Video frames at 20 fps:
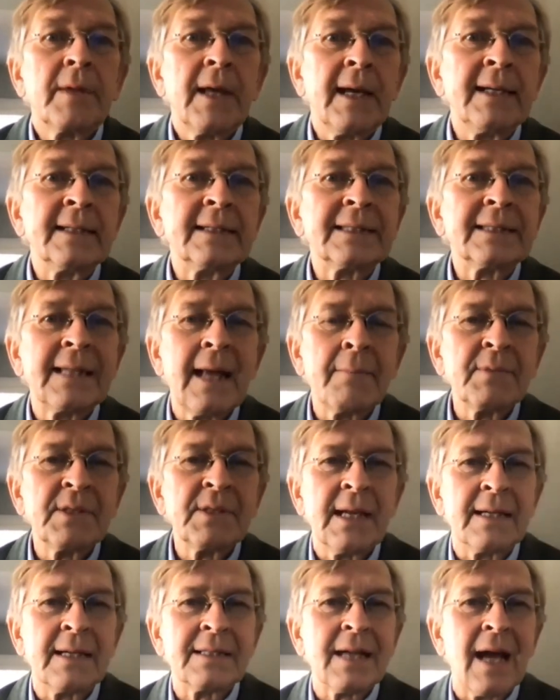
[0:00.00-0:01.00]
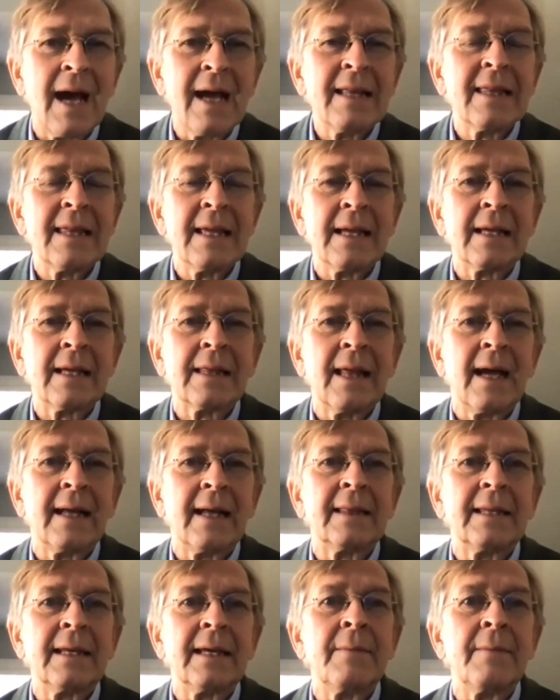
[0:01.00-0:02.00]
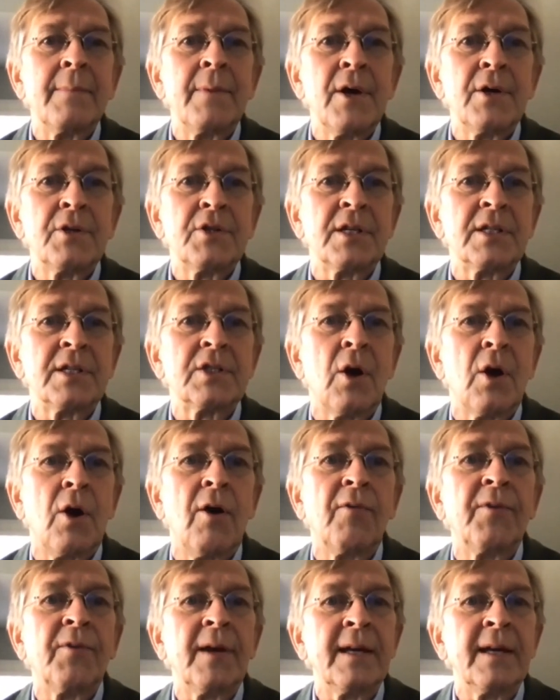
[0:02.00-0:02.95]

In some sense, I think that the emergence of